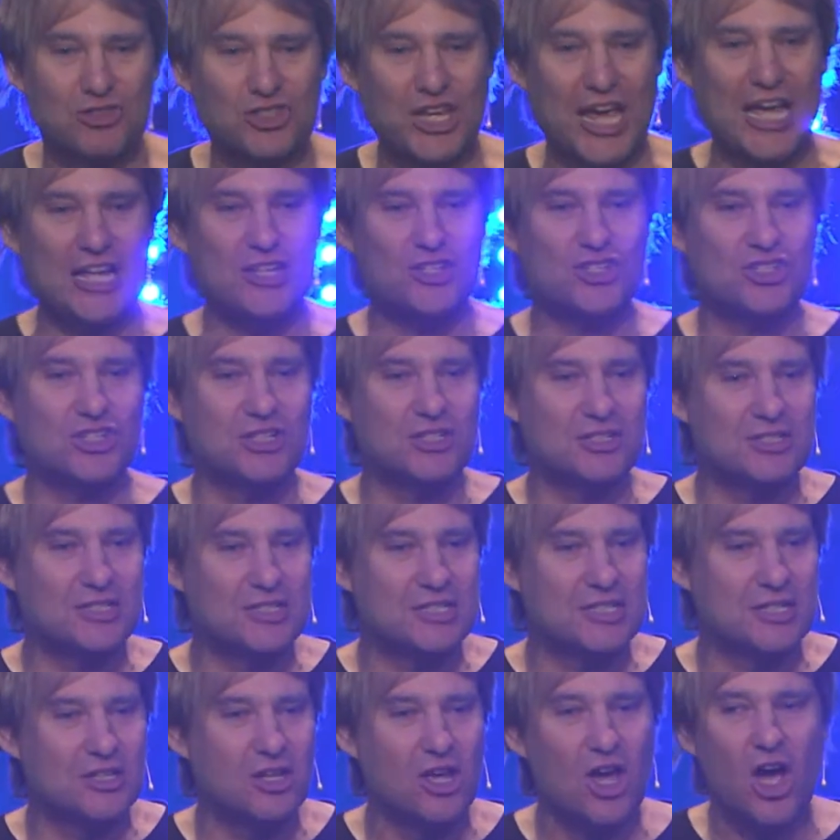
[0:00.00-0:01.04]
tensions
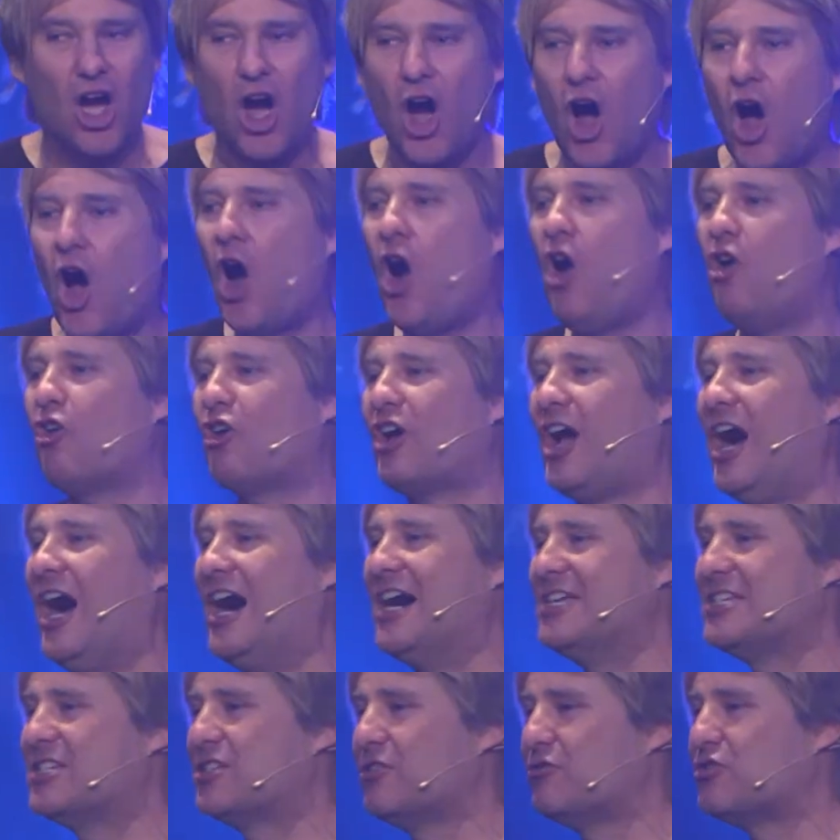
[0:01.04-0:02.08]
and all
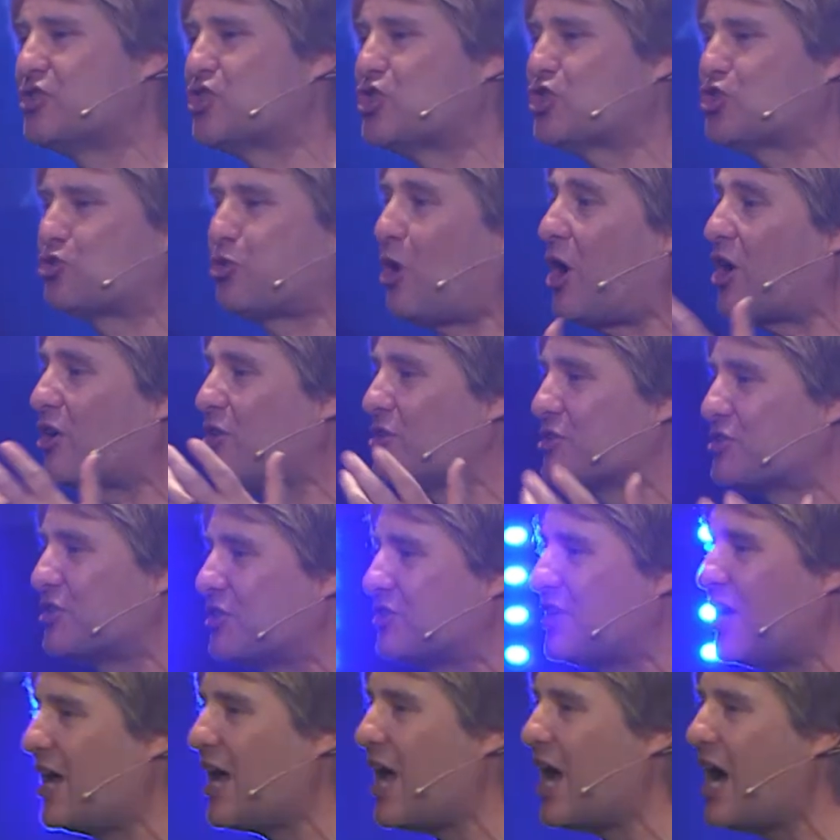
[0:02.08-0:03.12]
kinds of struggles that
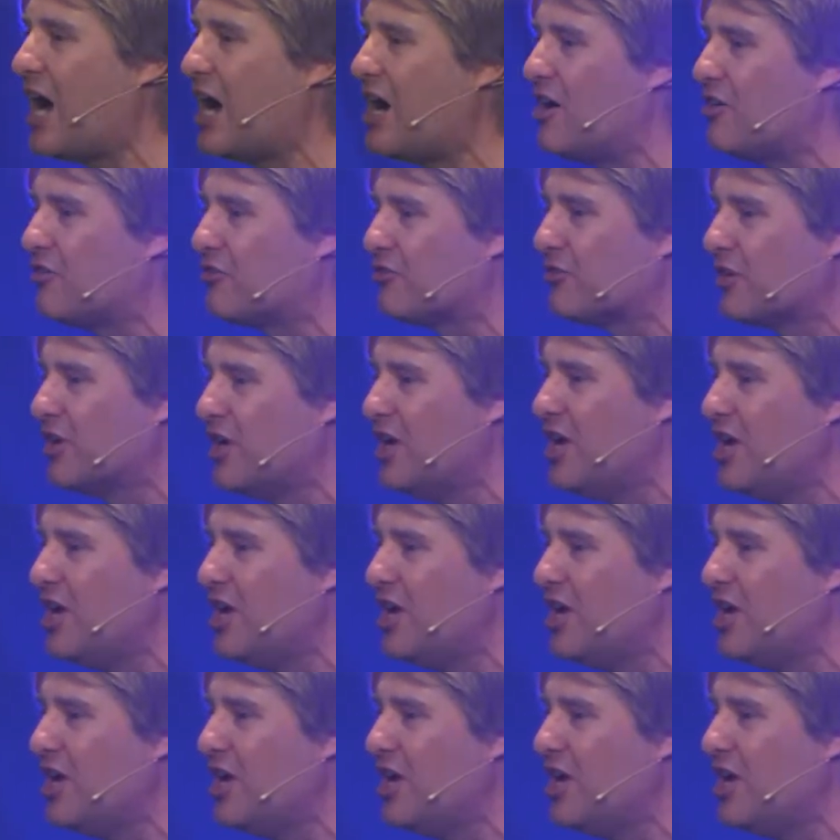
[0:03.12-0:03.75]
they have